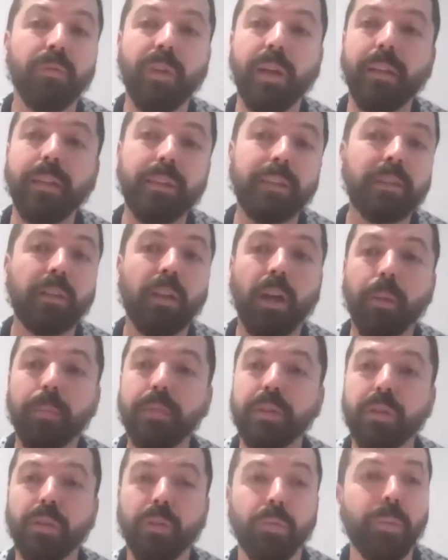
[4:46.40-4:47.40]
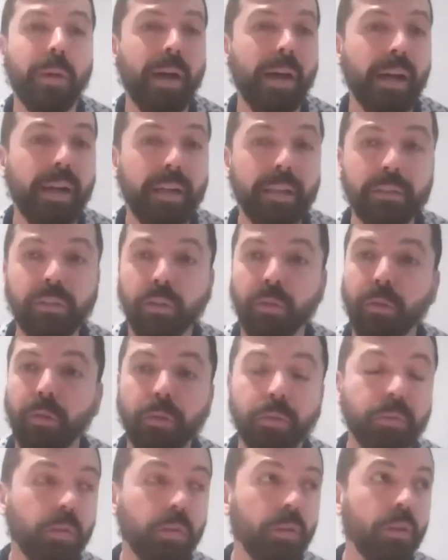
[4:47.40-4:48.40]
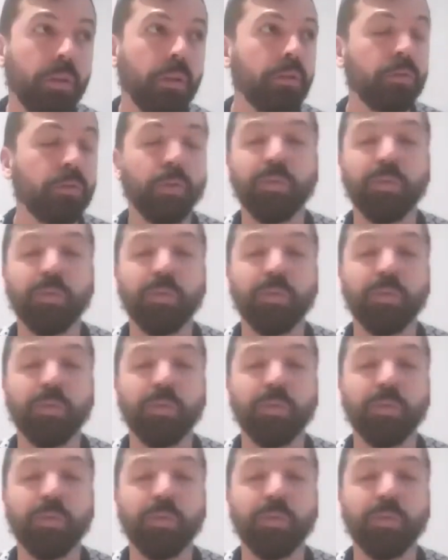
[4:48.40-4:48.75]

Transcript: when it comes to my to uh,